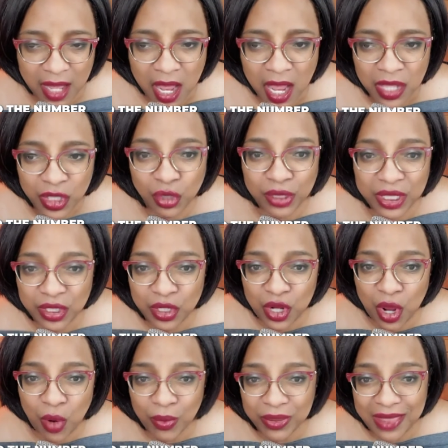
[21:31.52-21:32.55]
You need to
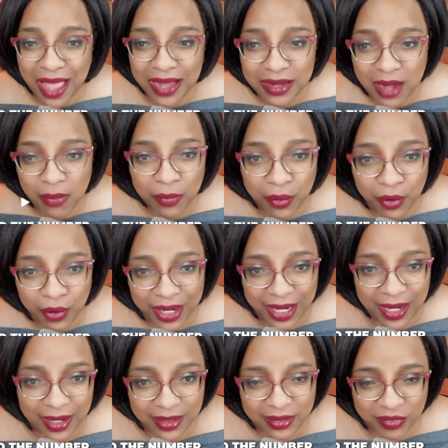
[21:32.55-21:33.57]
know what that number
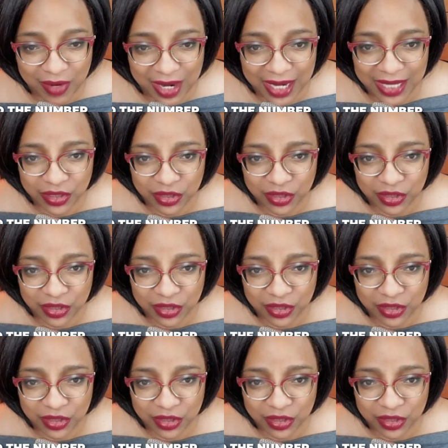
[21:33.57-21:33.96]
is, right?